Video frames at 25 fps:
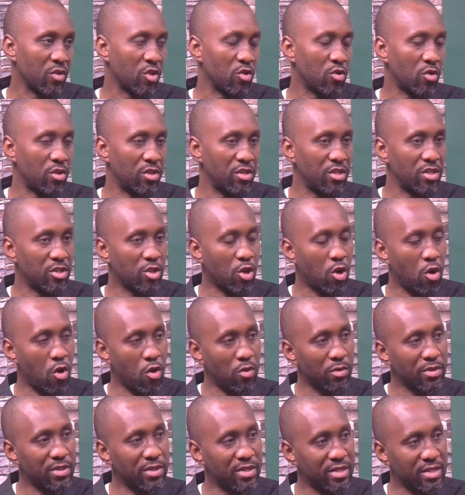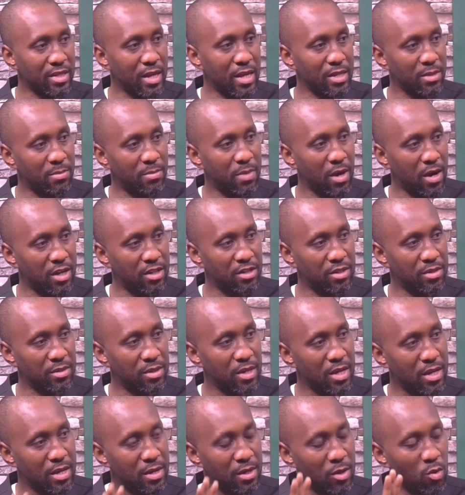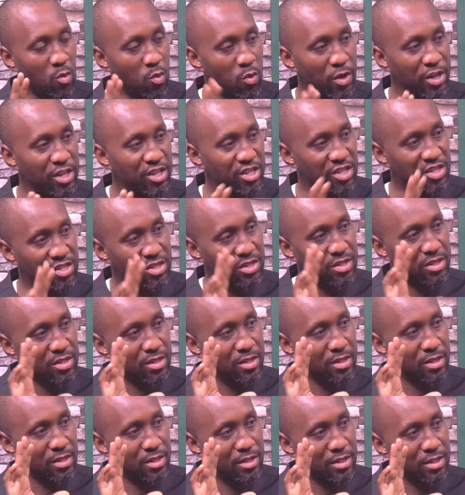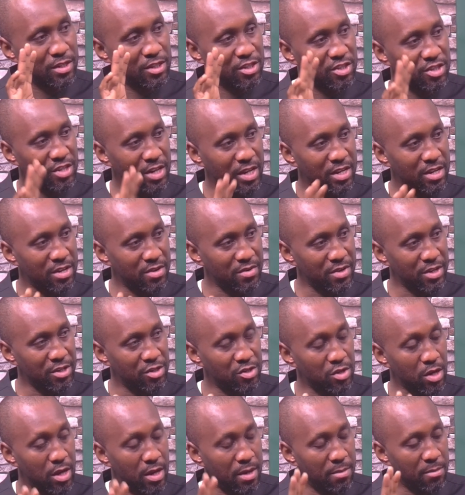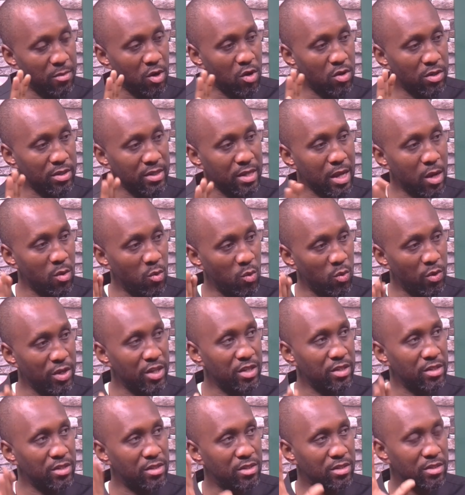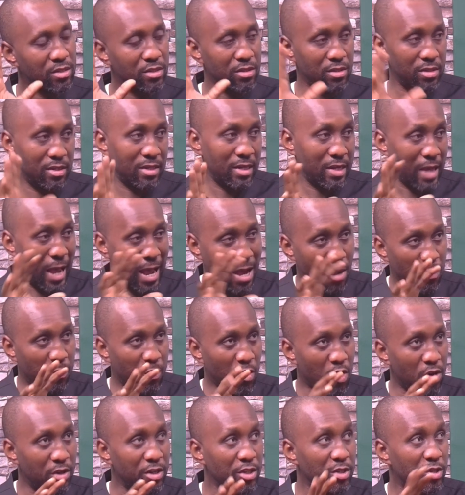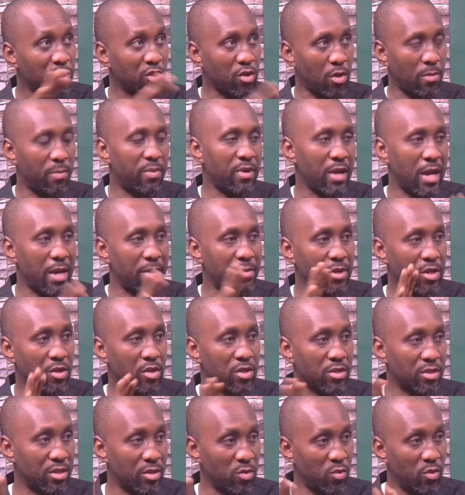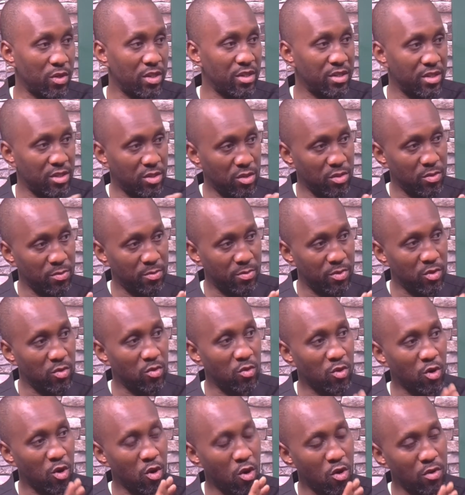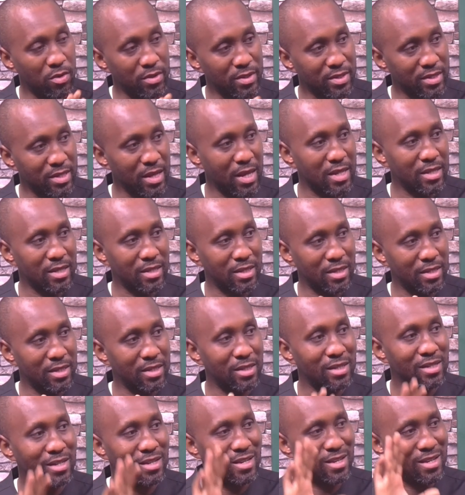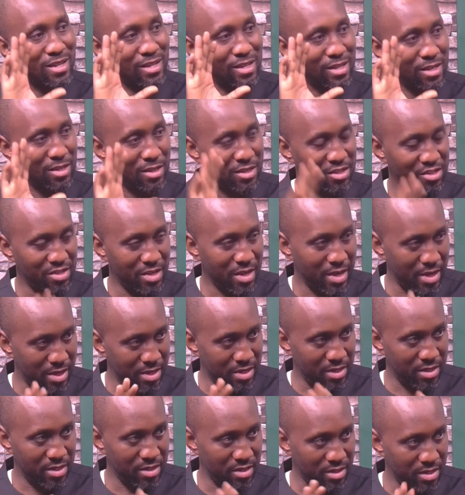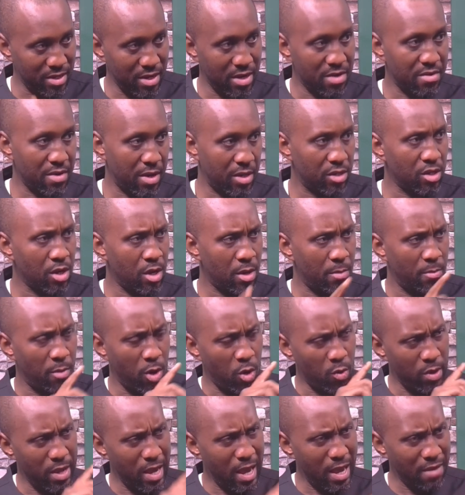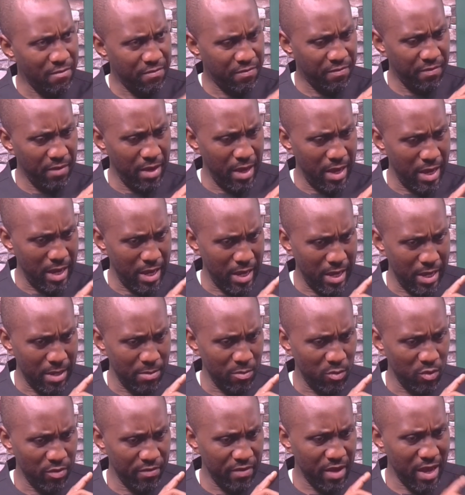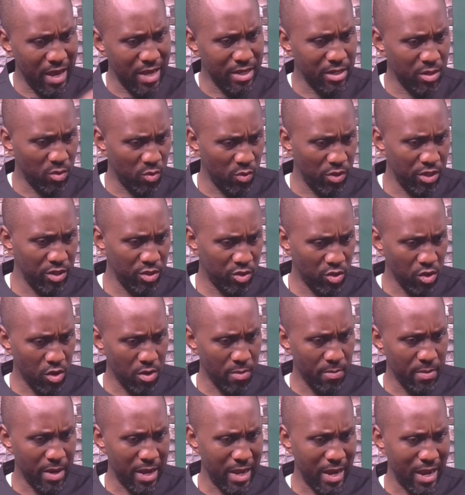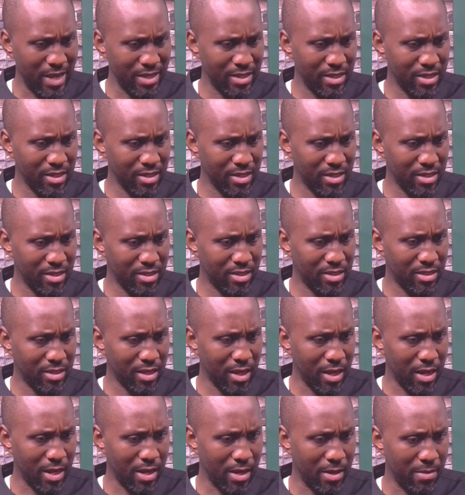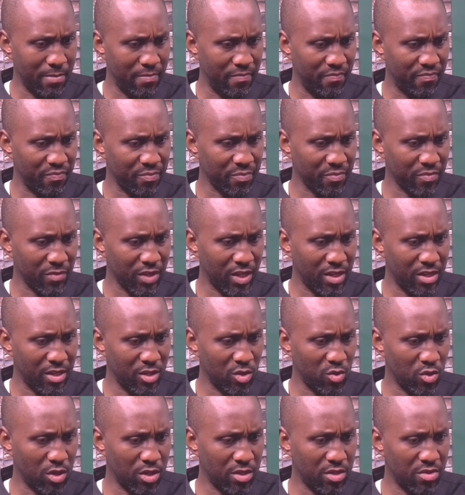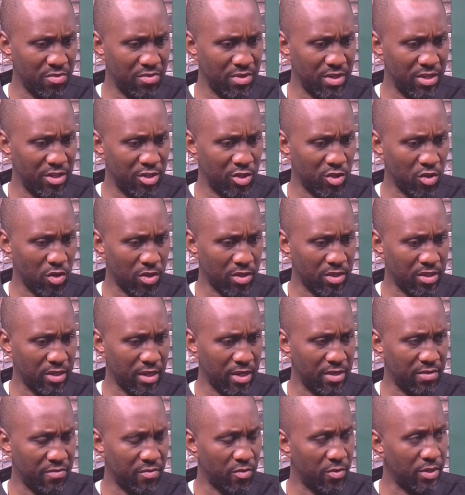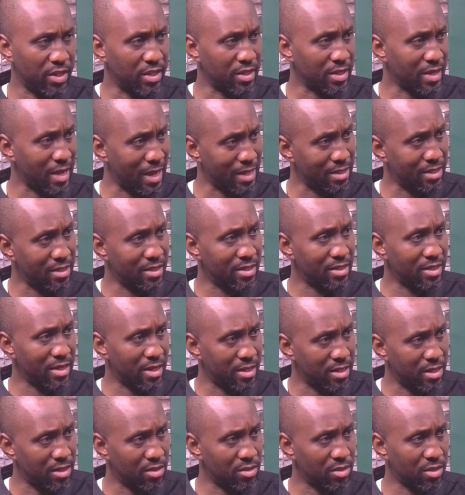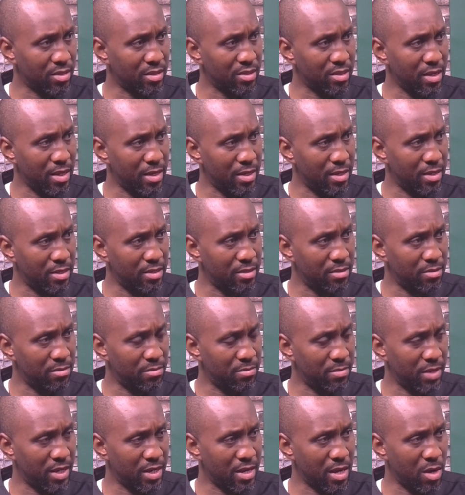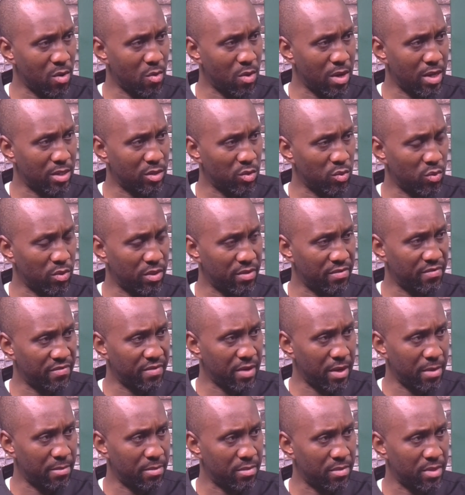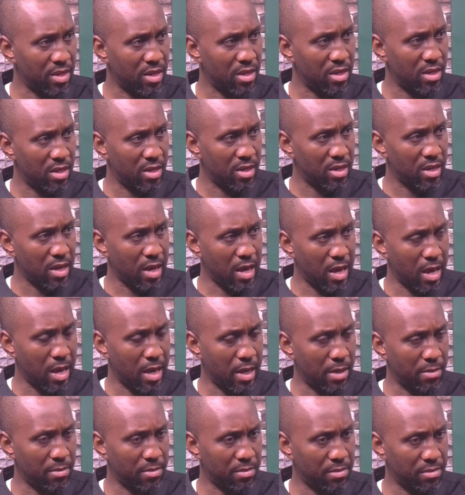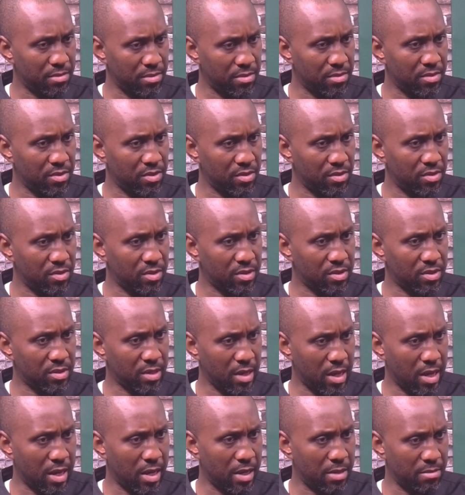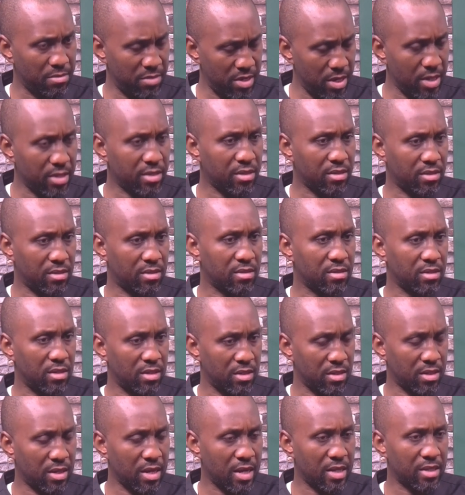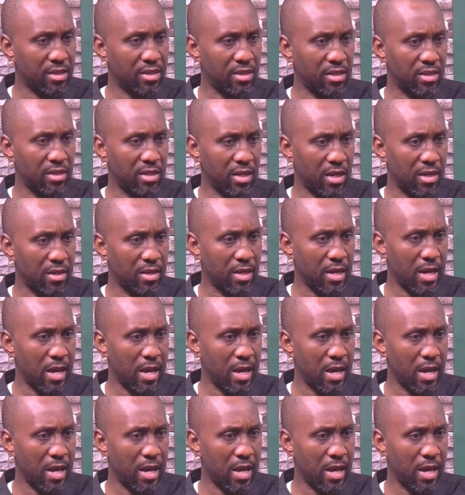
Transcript: So you need constant power, wind generation, um, constant wind. I would call it supply because the wind needs to blow constantly, constantly. year in, year out. But we have um, we've had a wind but I think it's um, it wasn't really successful in Katsina. There was a 10 megawatt wind farm Okay. Um, you, um, yes, in Katsina.